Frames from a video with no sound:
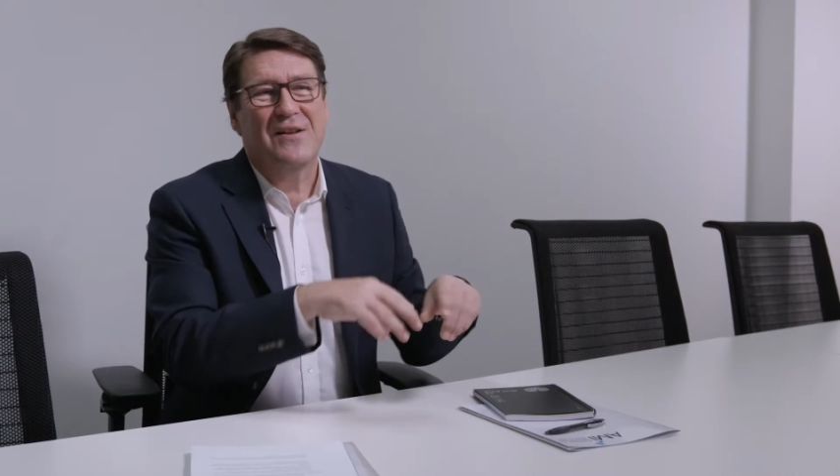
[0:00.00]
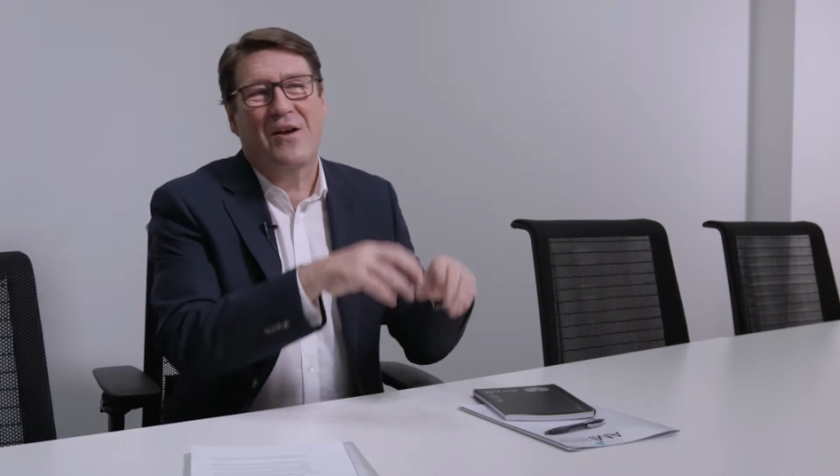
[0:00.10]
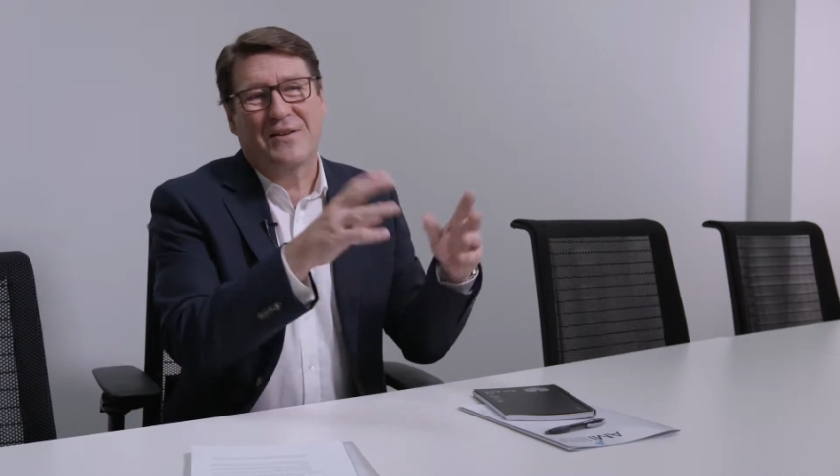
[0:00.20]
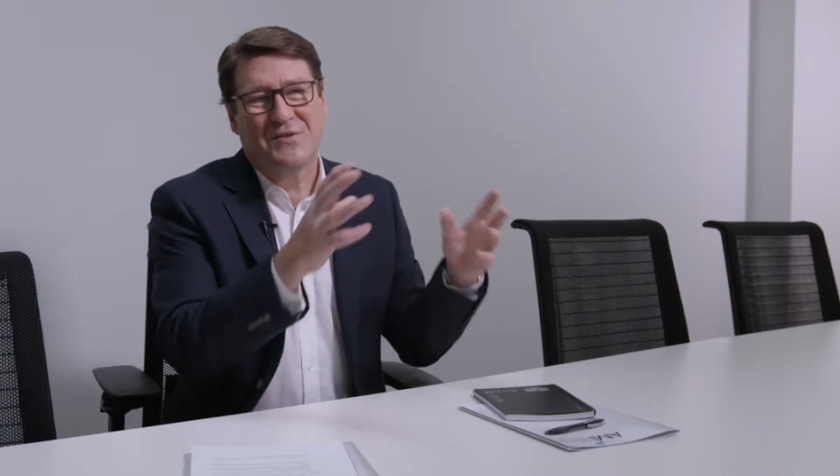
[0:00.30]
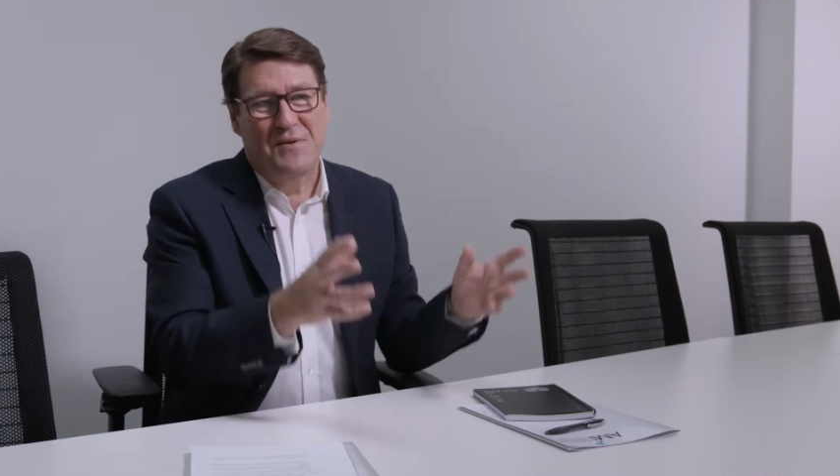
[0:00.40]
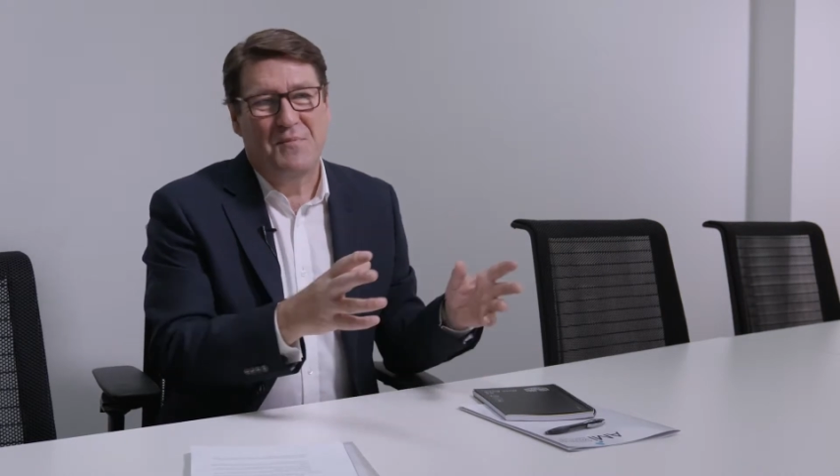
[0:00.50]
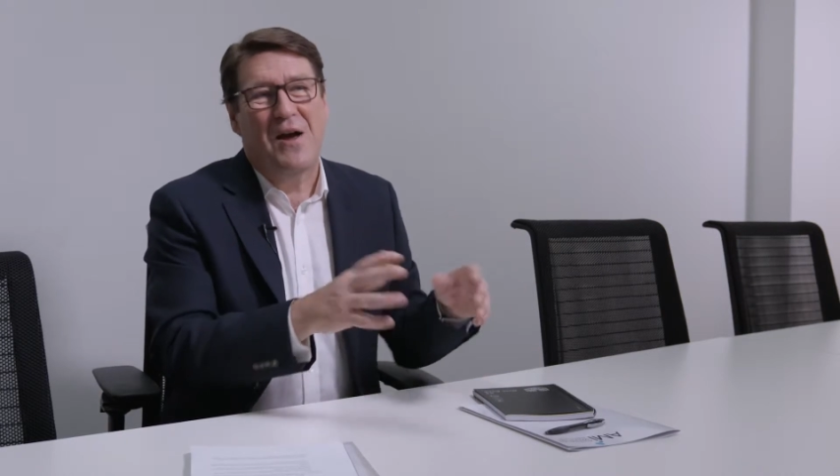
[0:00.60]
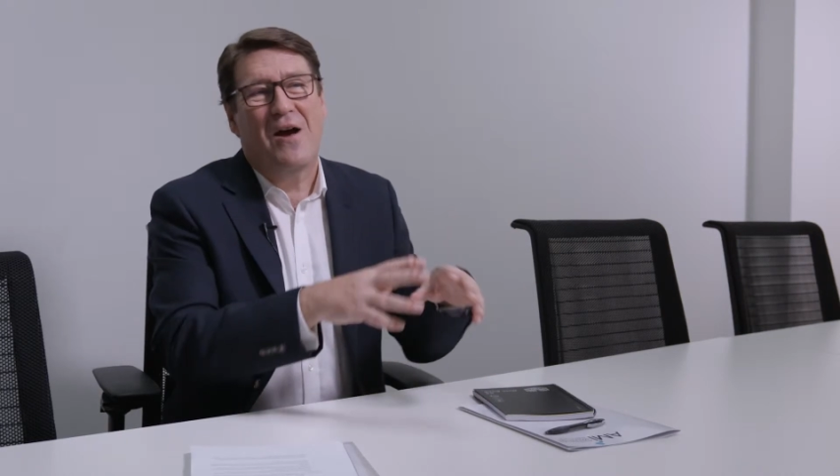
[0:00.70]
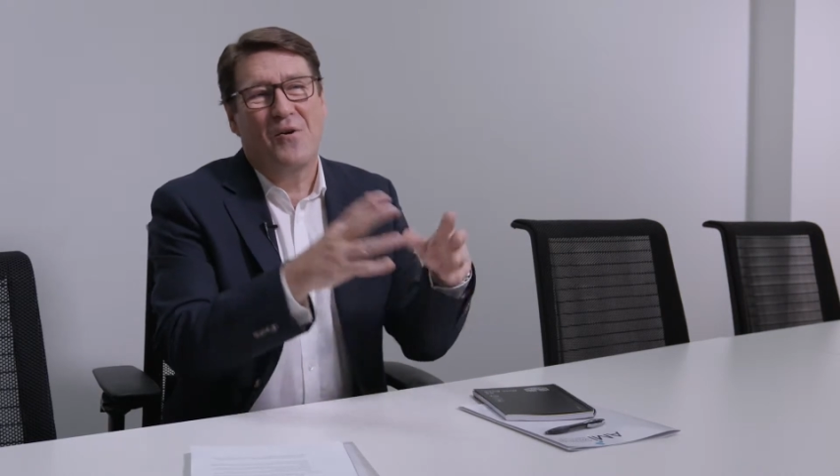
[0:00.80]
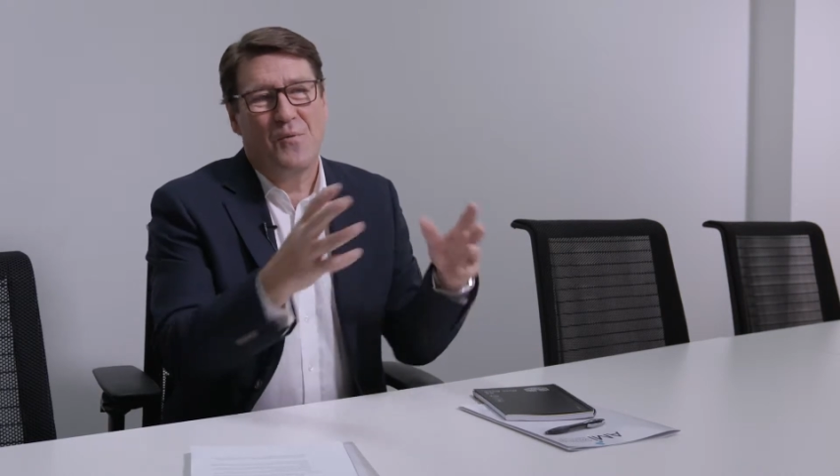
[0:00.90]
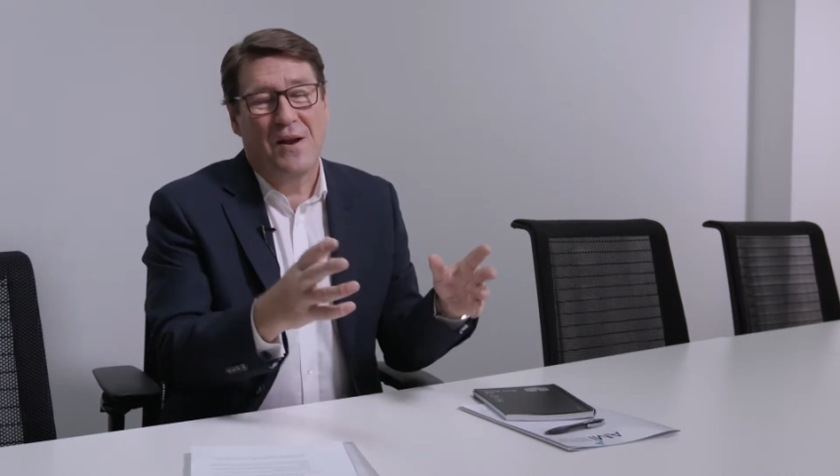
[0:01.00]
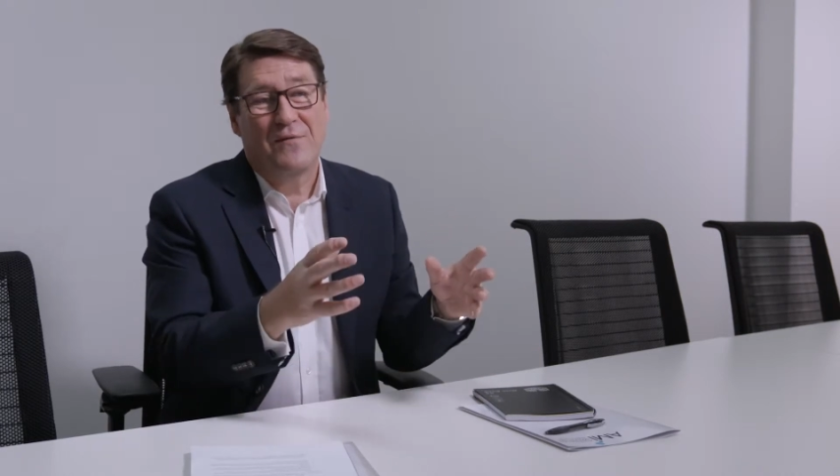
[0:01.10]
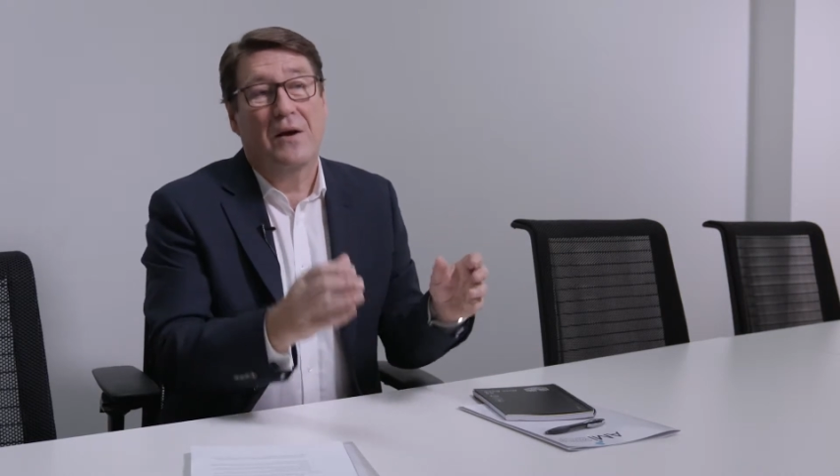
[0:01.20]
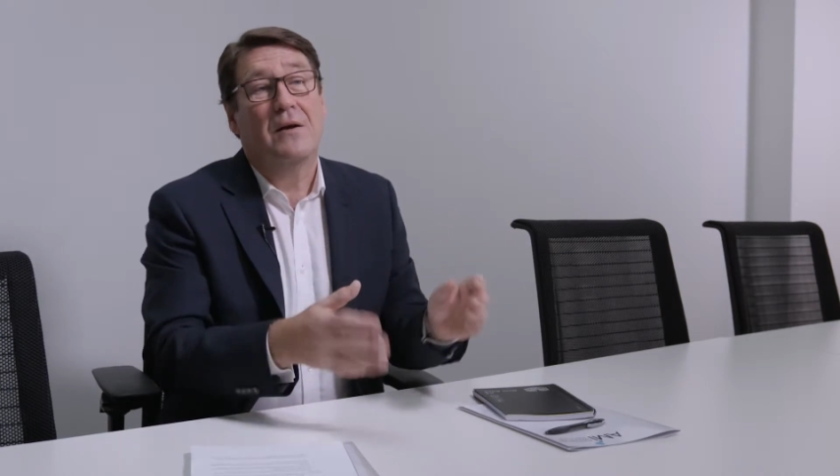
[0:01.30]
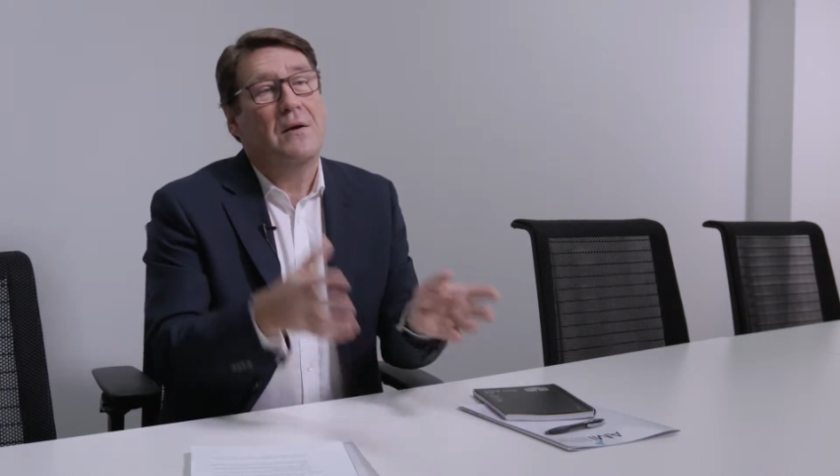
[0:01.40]
like a CPA or
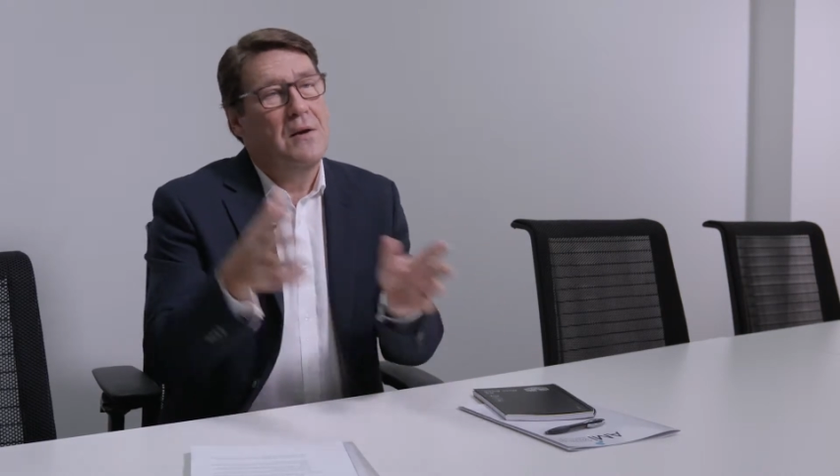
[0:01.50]
whatever.